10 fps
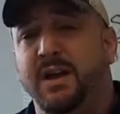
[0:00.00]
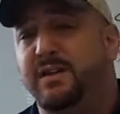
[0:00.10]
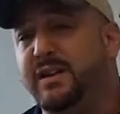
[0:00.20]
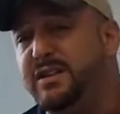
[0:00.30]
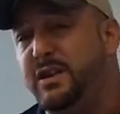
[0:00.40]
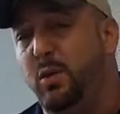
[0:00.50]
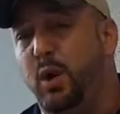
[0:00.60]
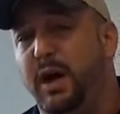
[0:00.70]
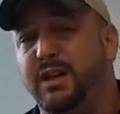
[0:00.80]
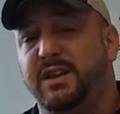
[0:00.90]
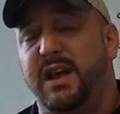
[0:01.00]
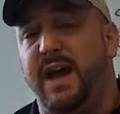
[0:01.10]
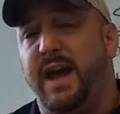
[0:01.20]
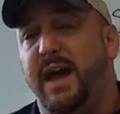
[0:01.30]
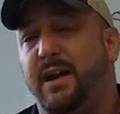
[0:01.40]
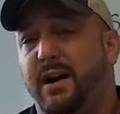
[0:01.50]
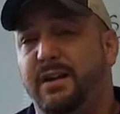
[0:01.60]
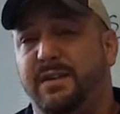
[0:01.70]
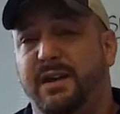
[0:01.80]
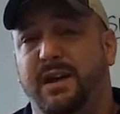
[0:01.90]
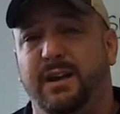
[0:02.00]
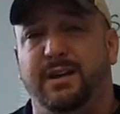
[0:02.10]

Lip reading: This is the one that they add on at the end,